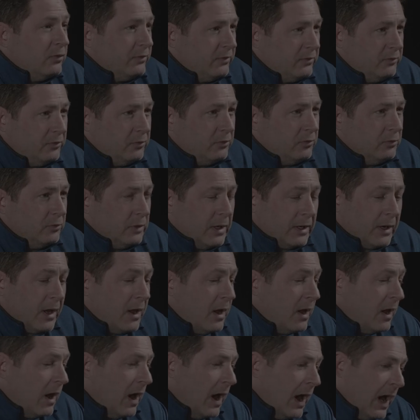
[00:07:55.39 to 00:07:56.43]
I was a dude. Like
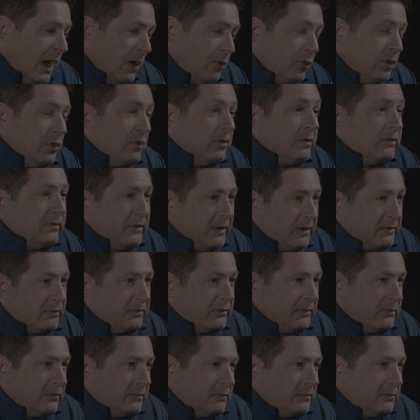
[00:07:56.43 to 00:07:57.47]
I would go to
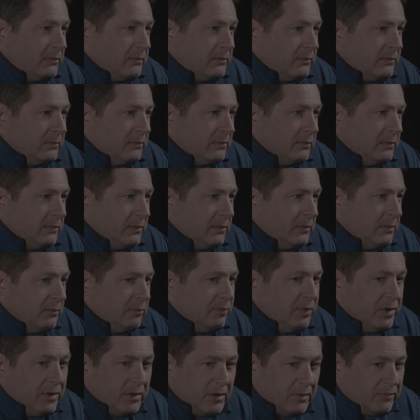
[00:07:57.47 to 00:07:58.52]
Texas
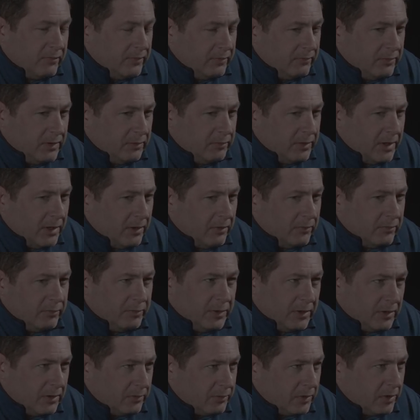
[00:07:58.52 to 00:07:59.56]
pick up 50
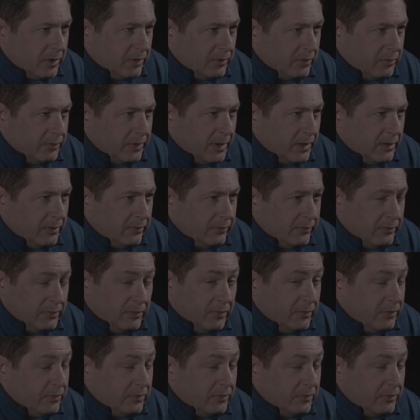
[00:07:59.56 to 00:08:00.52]
pounds, pick up 100 pounds.